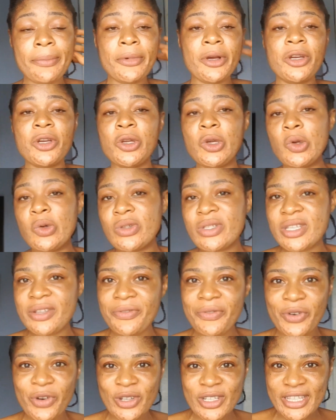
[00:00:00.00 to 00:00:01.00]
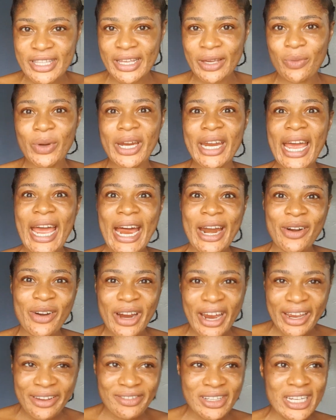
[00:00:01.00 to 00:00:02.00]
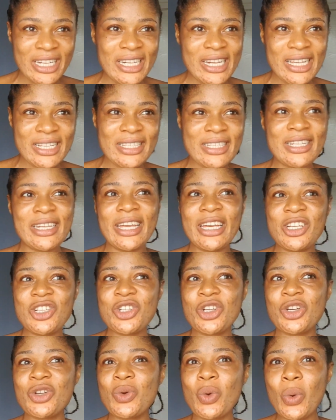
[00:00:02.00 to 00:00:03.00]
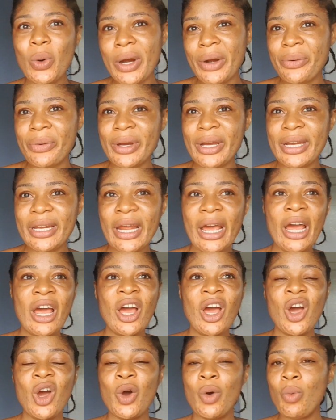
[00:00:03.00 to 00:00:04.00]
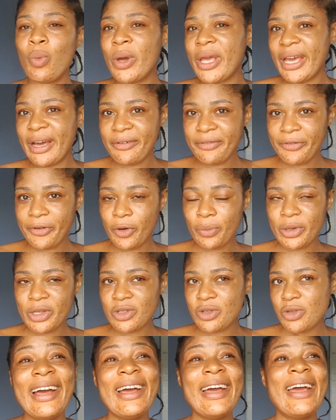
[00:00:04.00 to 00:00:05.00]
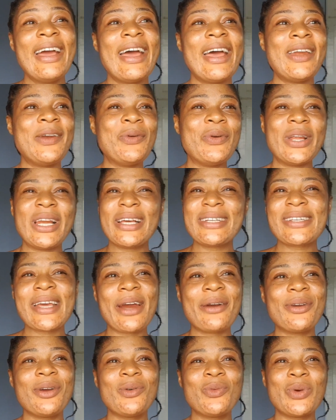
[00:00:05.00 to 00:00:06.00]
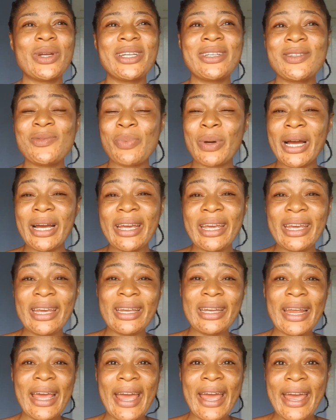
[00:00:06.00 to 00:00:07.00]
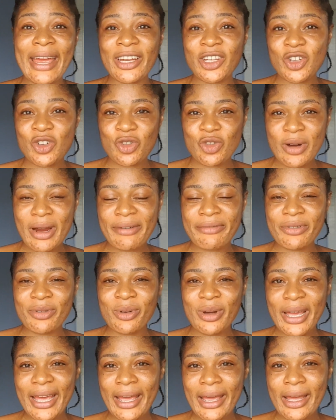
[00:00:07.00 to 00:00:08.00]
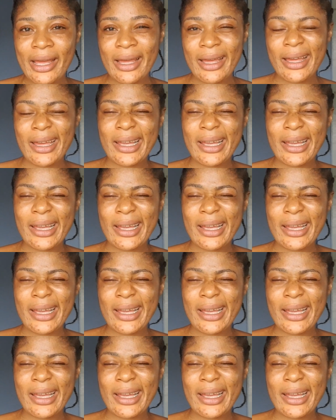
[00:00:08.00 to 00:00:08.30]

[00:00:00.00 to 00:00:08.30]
I'm going to lose it first thing when I arrive the destination wherein we are filming. Anyway, let's carry on with this packing and travel, okay?